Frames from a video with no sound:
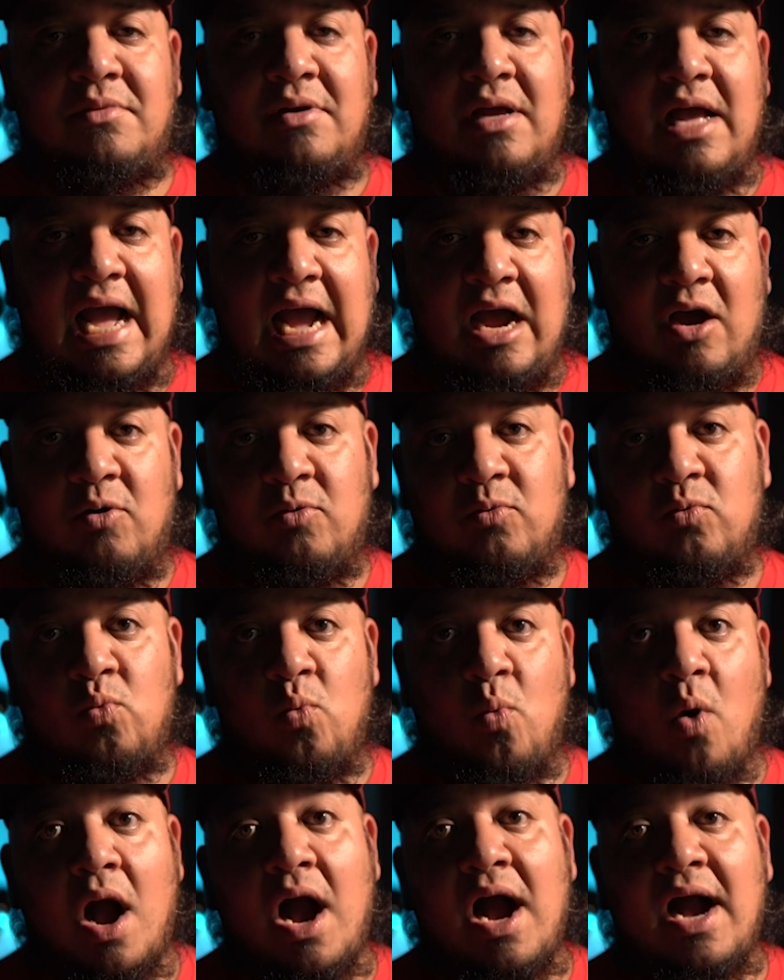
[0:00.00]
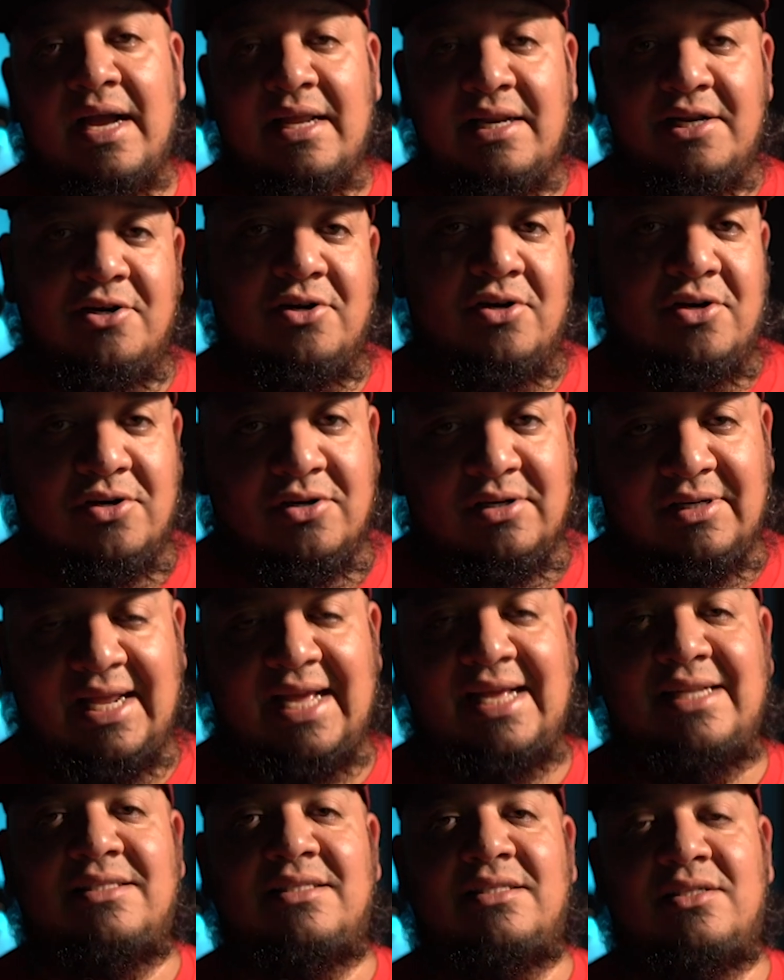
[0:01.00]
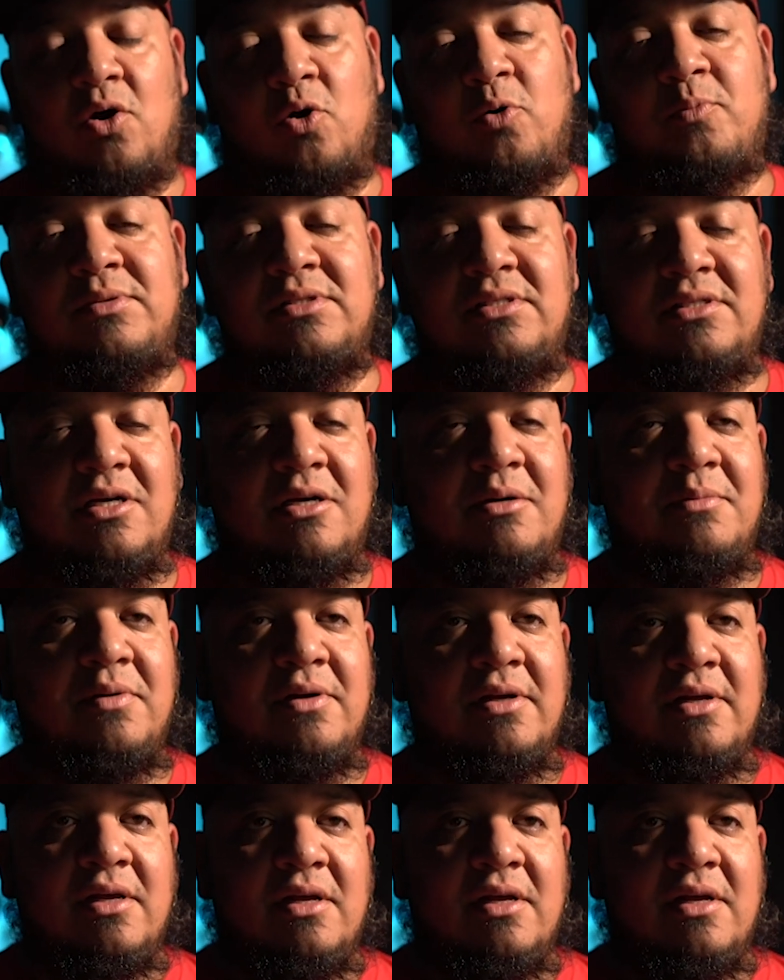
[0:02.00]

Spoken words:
how wide your lens opens up,